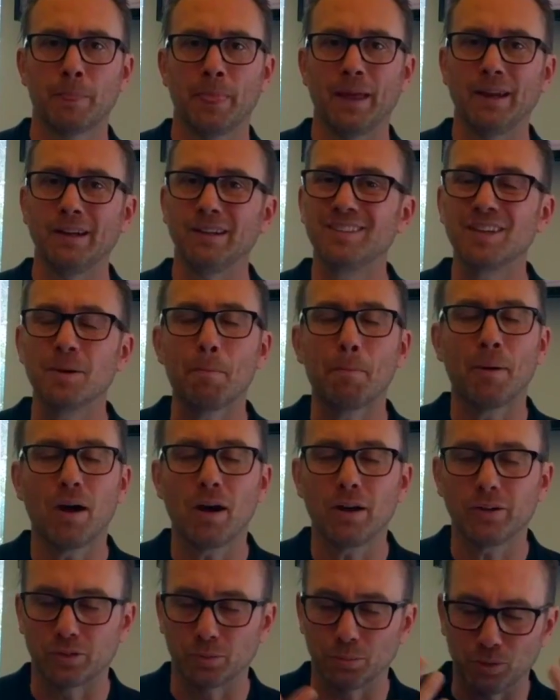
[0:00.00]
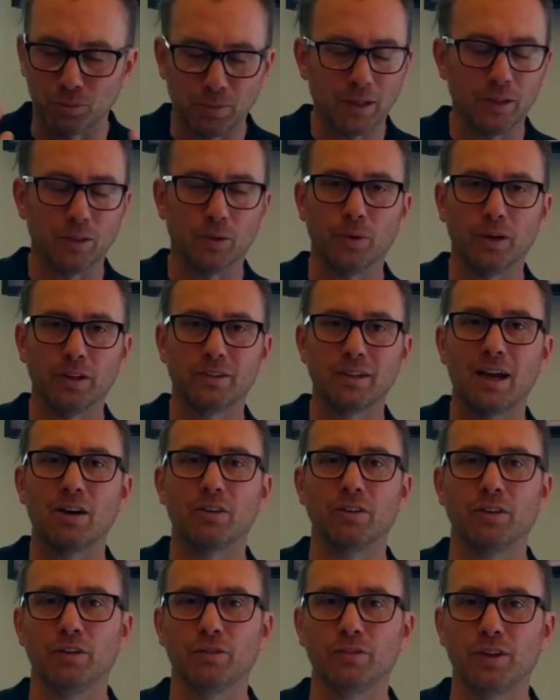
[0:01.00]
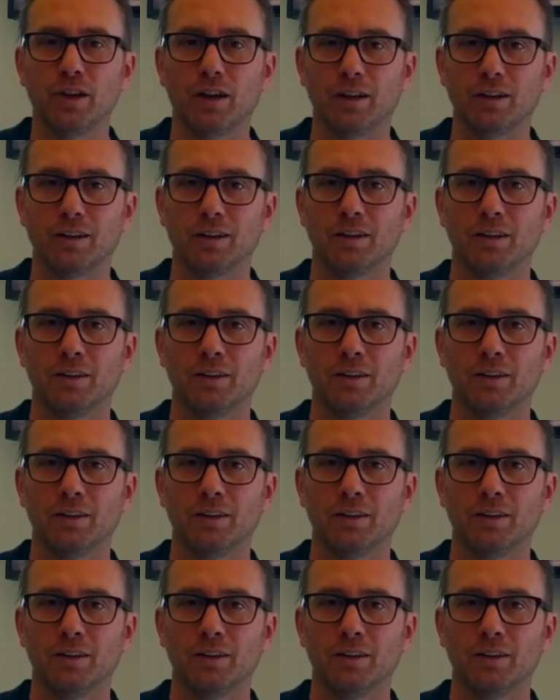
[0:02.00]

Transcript: And it's impossible, by the way, to outgive God.